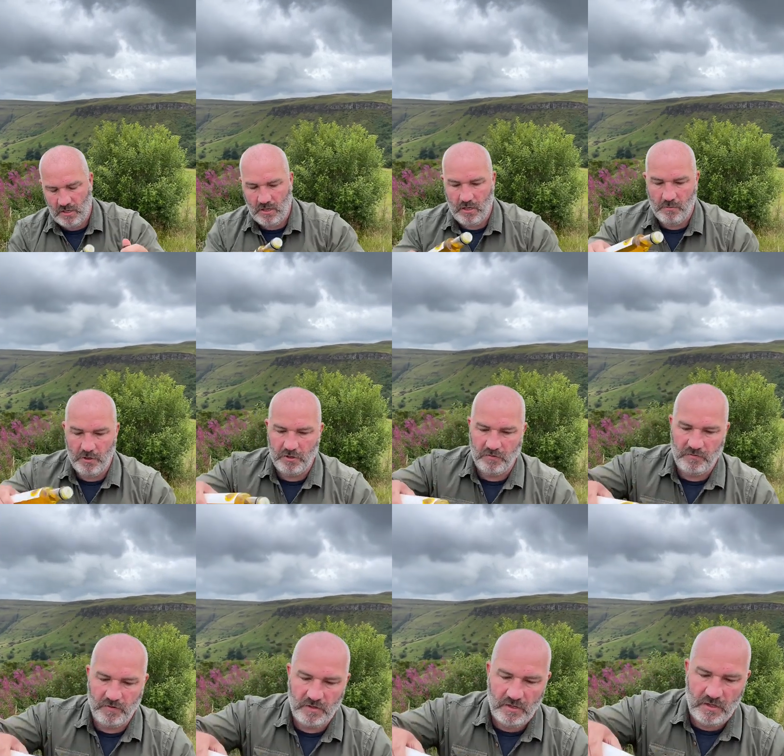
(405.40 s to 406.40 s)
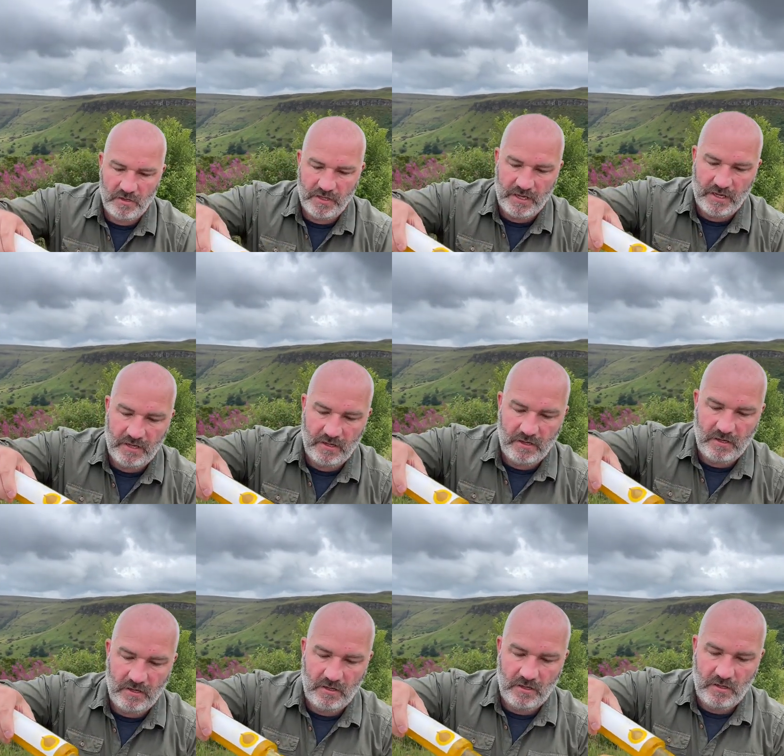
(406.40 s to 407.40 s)
amount of the
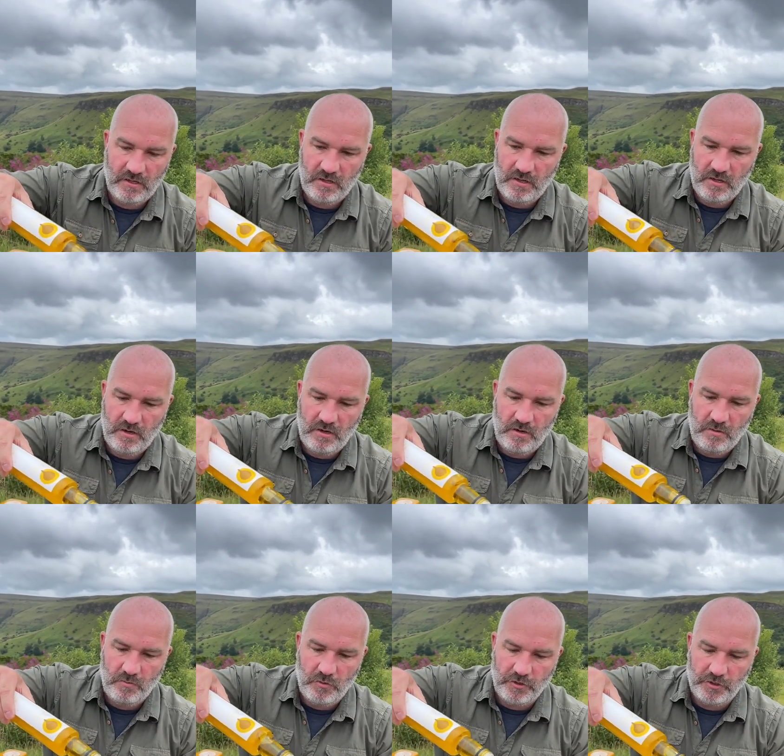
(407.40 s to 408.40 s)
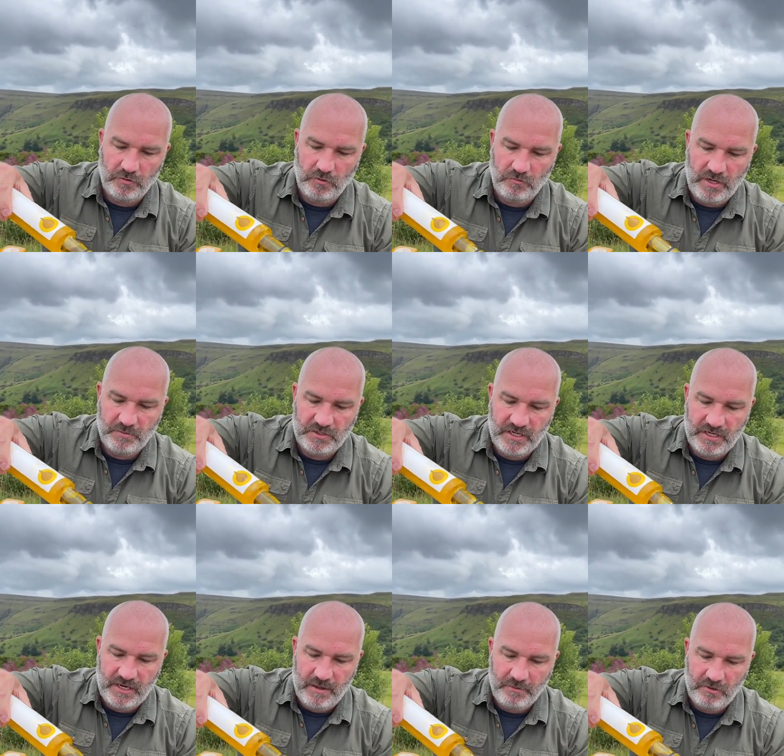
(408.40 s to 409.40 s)
Reuter Gold rapeseed
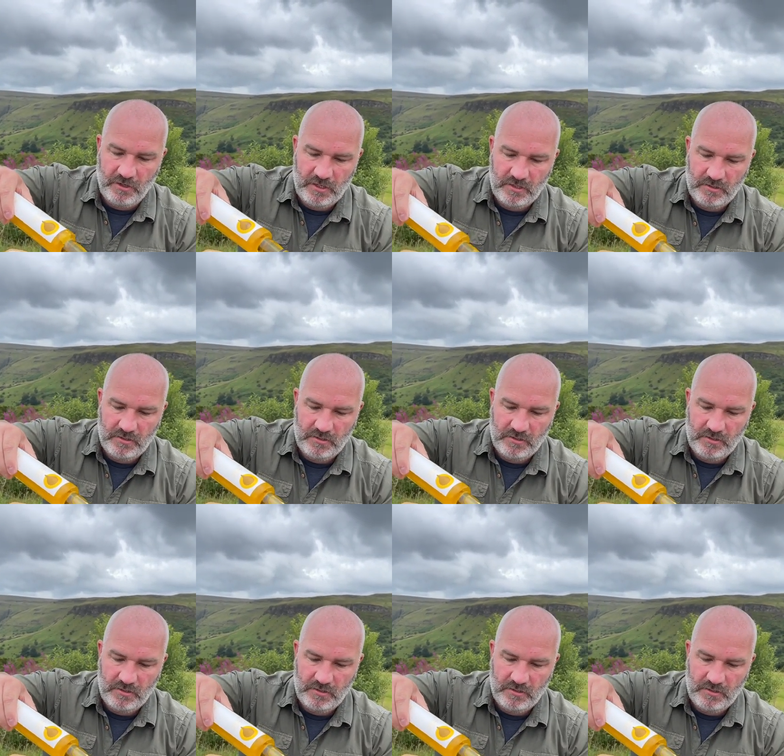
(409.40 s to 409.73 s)
lemon oil,